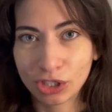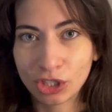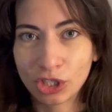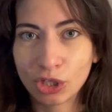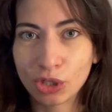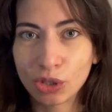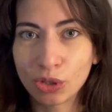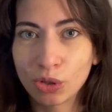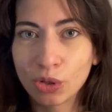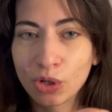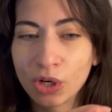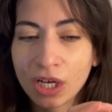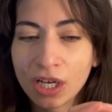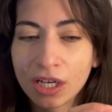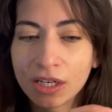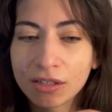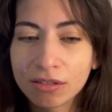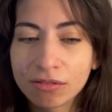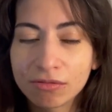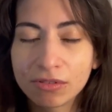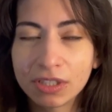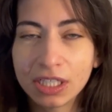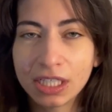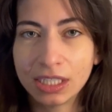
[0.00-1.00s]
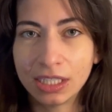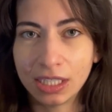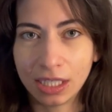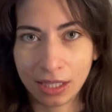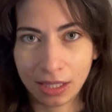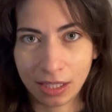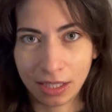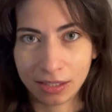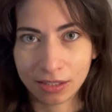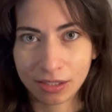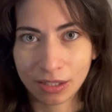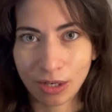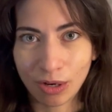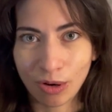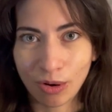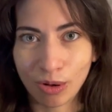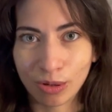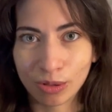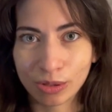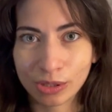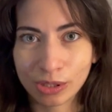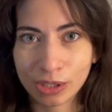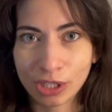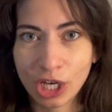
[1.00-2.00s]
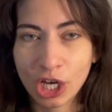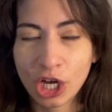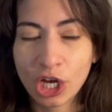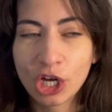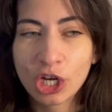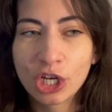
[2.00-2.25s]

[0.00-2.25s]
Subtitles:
to reading these goals.